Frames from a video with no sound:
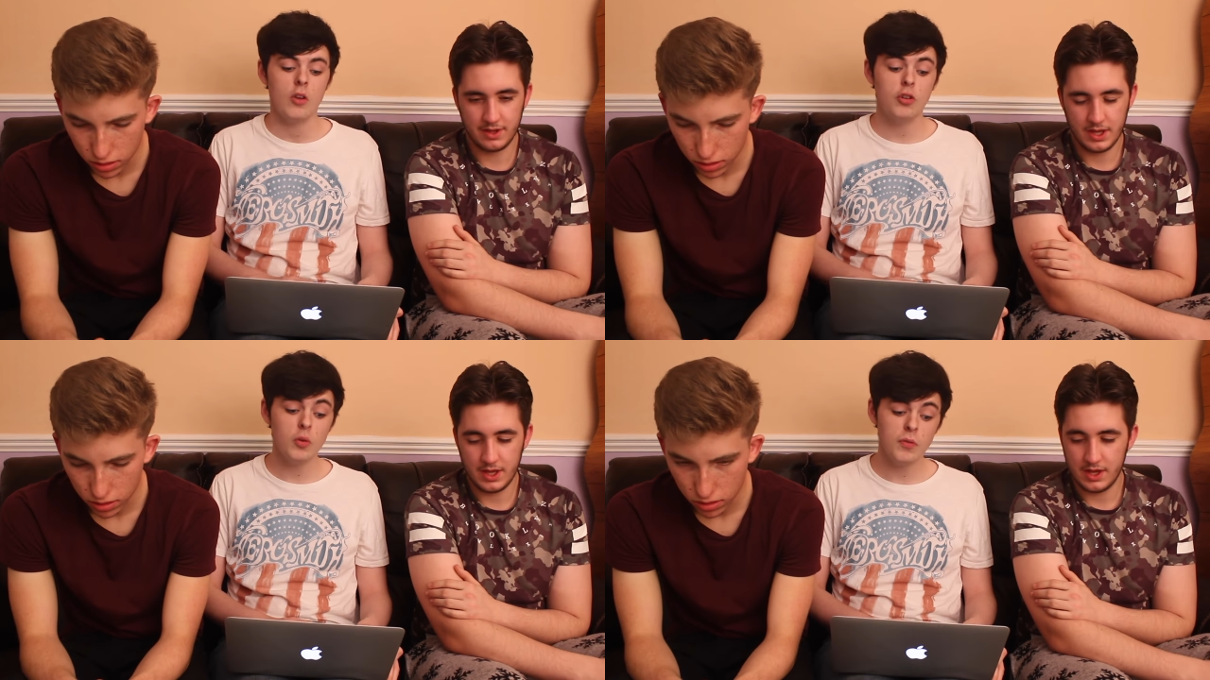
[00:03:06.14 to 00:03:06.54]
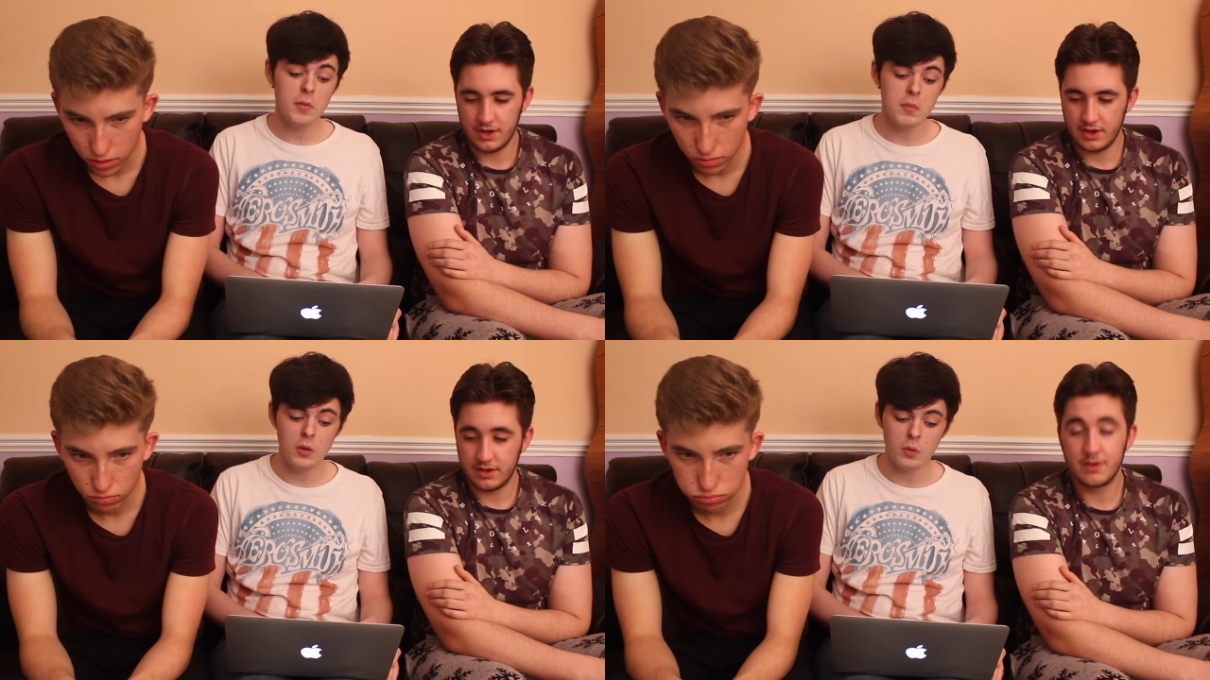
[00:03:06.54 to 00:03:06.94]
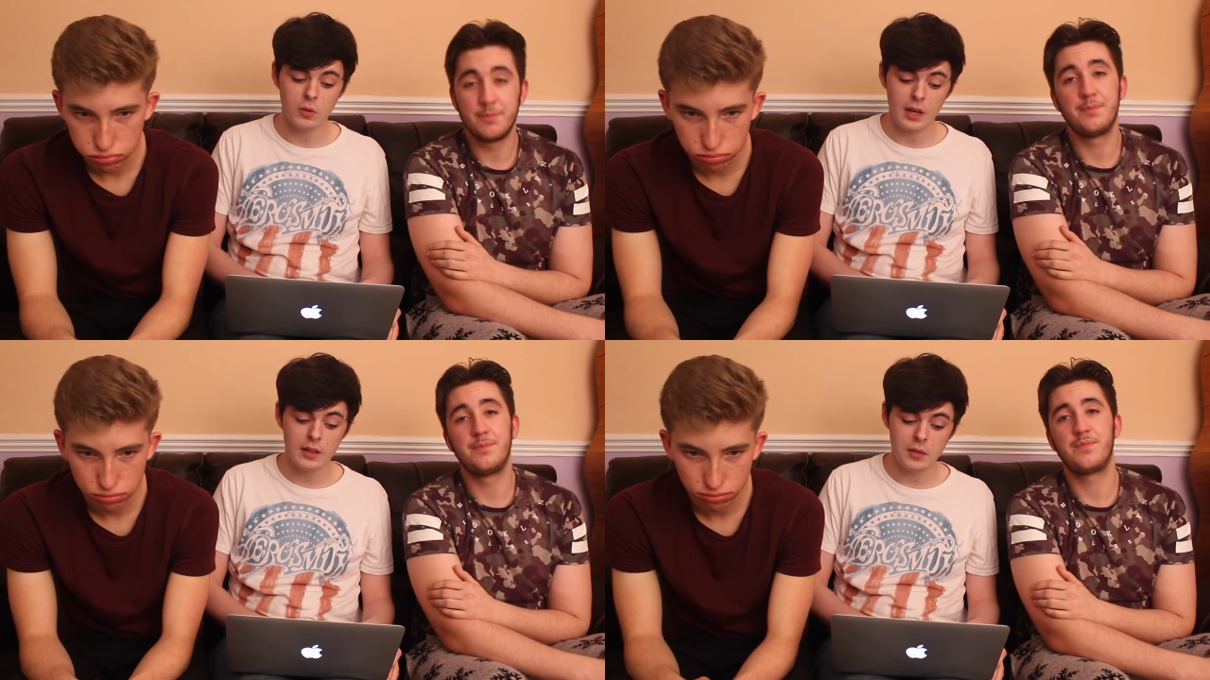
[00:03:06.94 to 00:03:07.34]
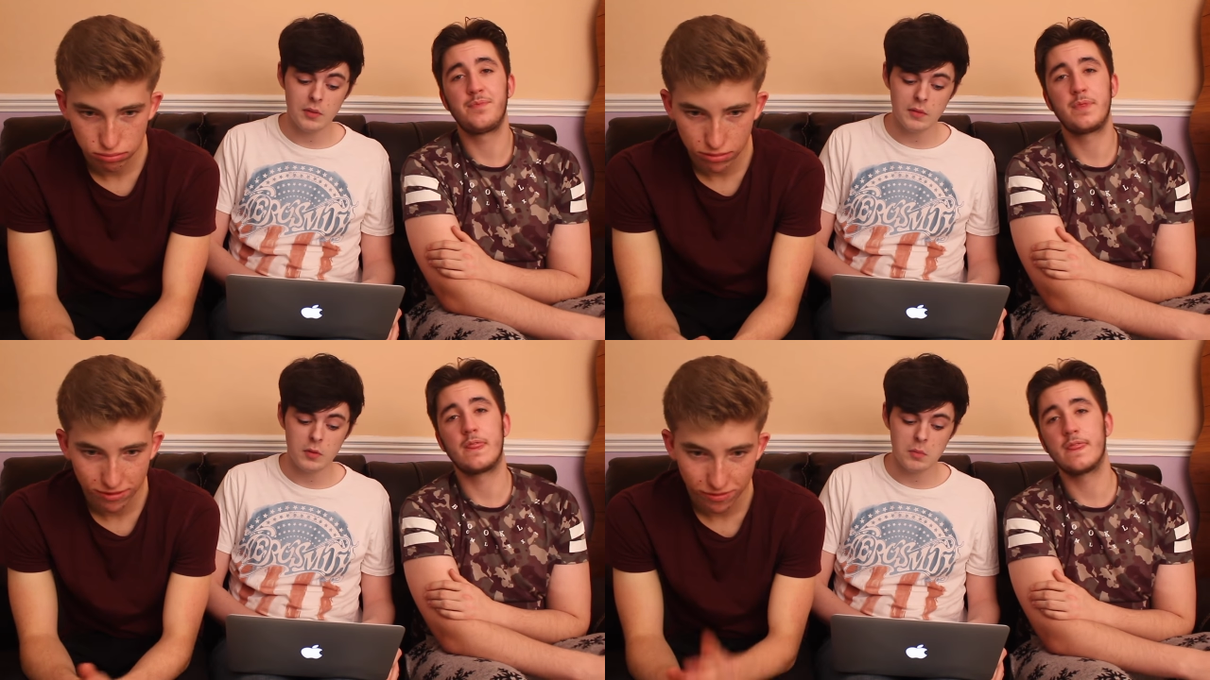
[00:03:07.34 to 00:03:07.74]
Speaker 1: Shoot for the moon, and
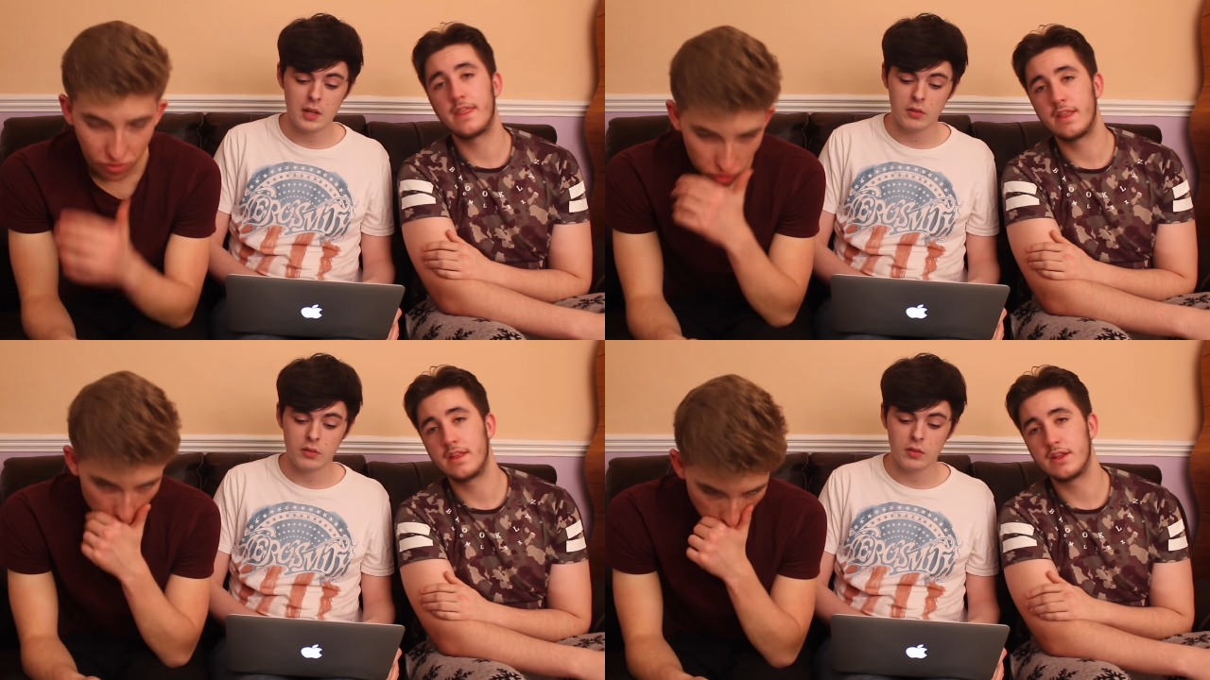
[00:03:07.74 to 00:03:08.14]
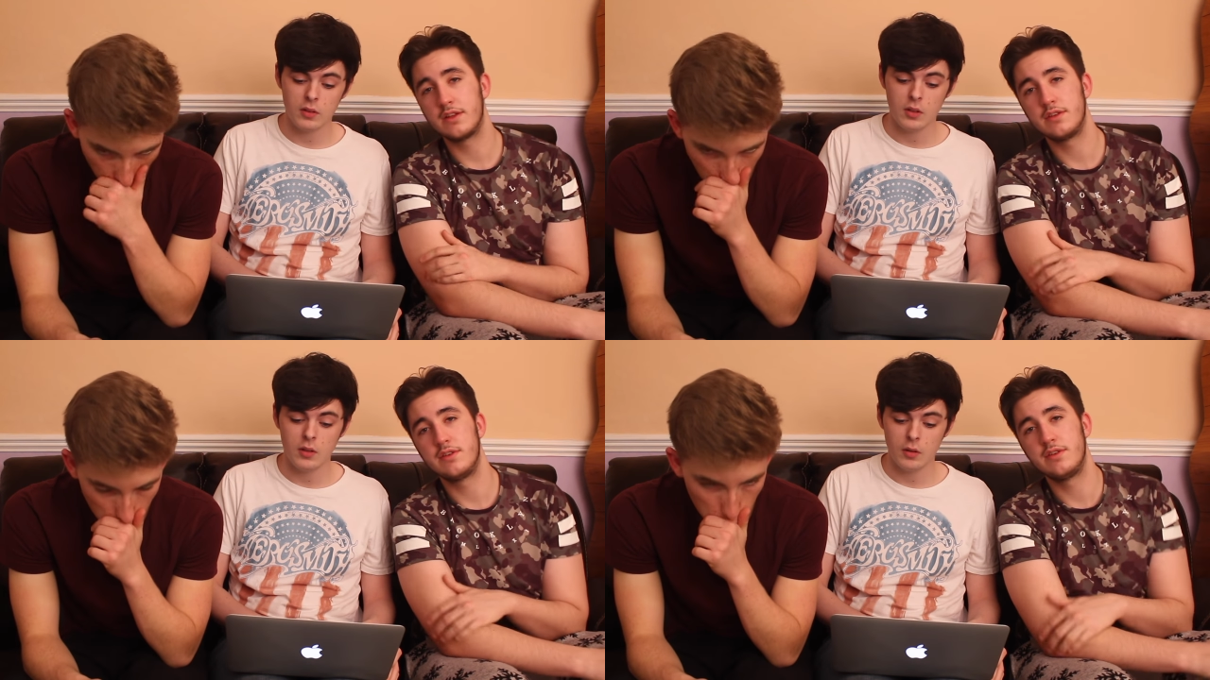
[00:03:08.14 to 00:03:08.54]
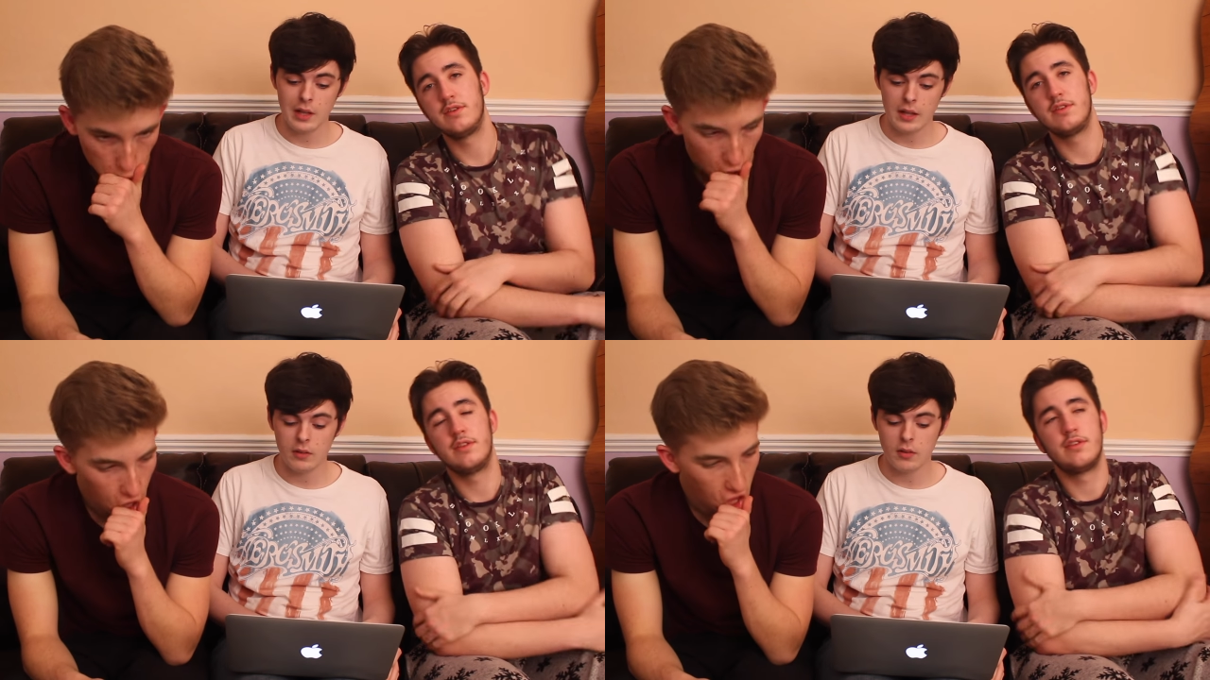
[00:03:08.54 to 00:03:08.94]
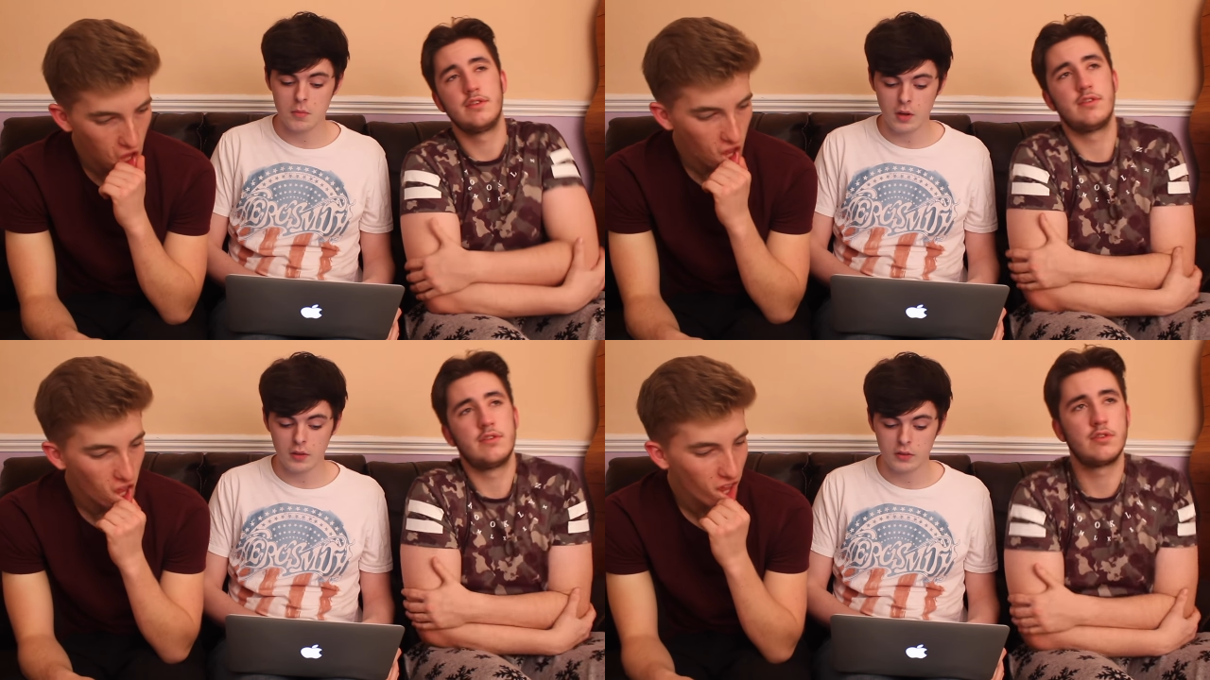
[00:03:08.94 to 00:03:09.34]
even if you miss, you'll land
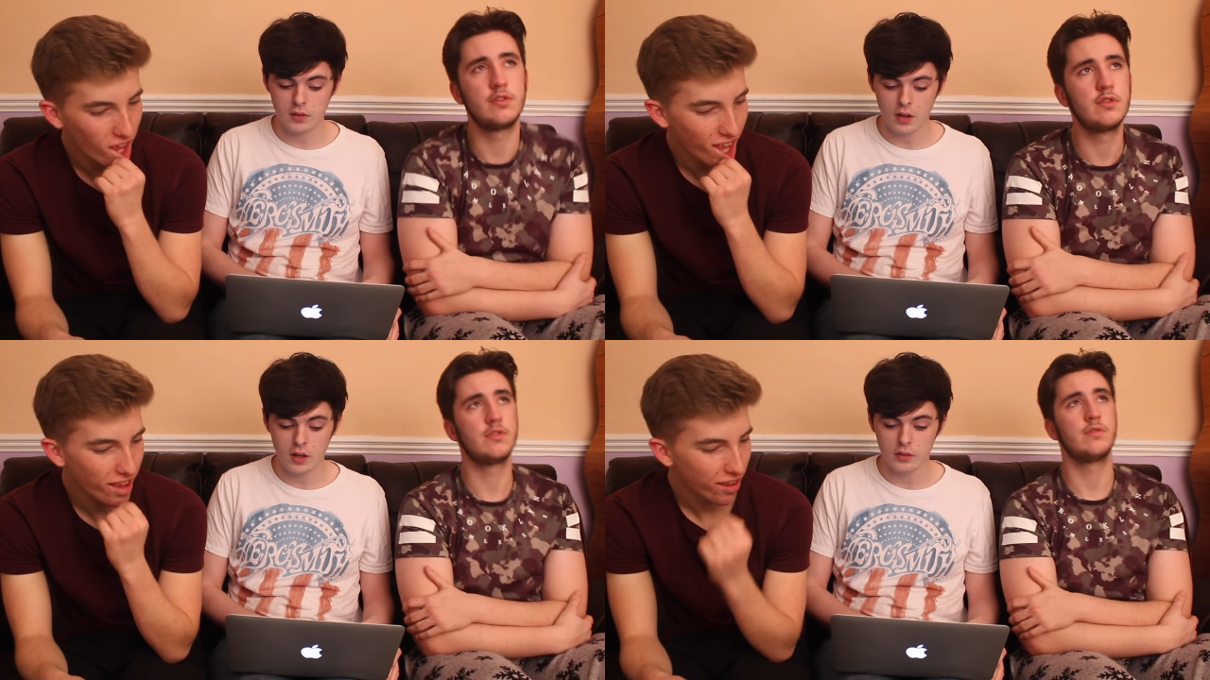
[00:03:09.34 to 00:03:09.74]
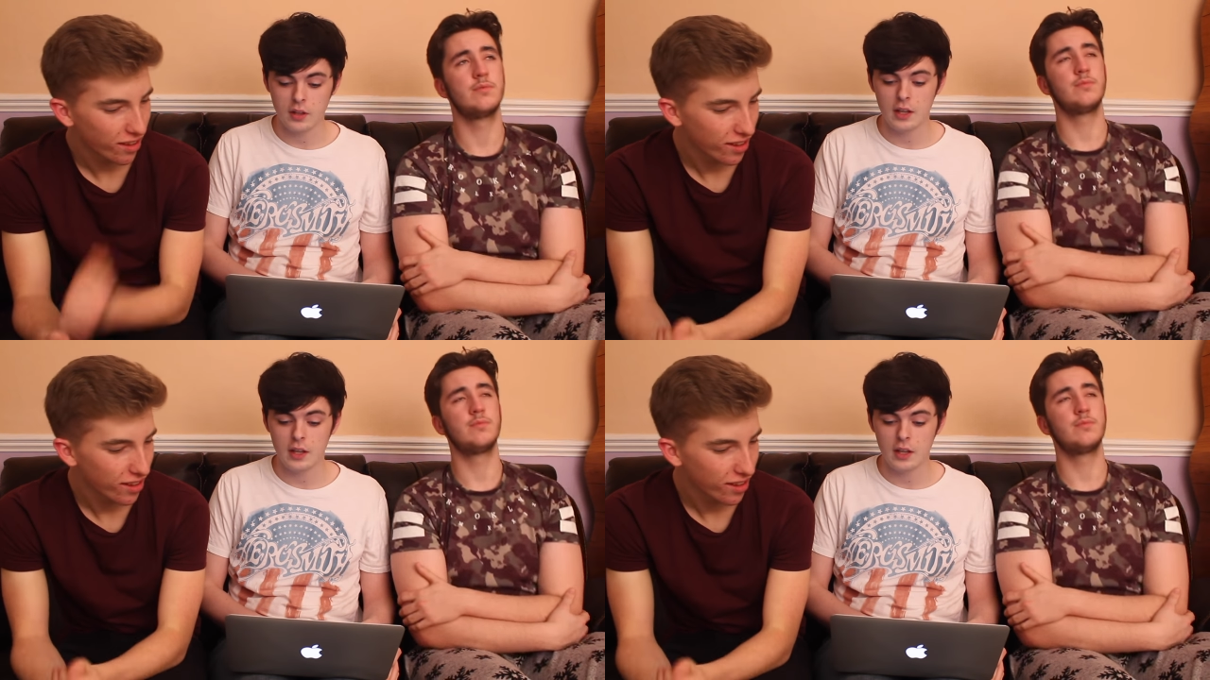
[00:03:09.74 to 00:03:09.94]
among the stars